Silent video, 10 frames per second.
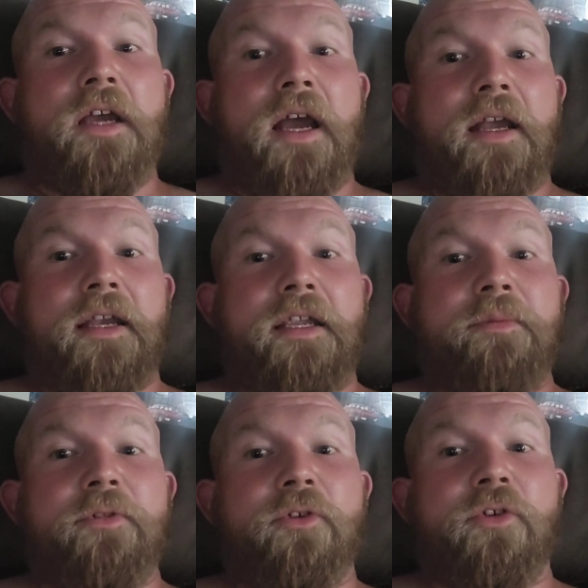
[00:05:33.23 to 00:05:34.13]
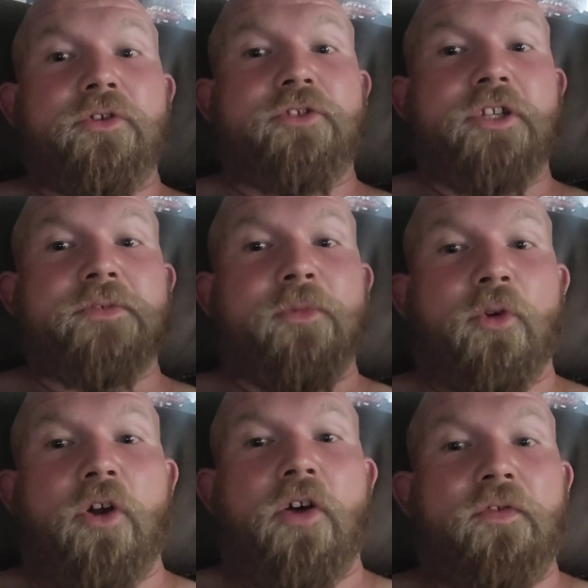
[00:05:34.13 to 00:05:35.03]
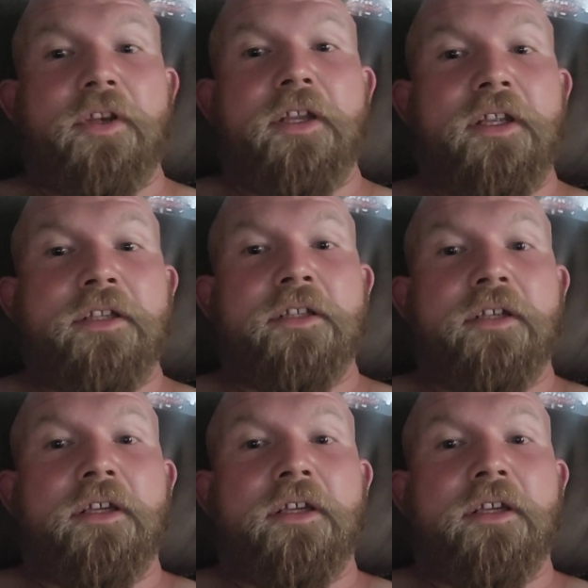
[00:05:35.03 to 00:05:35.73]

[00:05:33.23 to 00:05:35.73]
I got to keep the oil changed more often in it,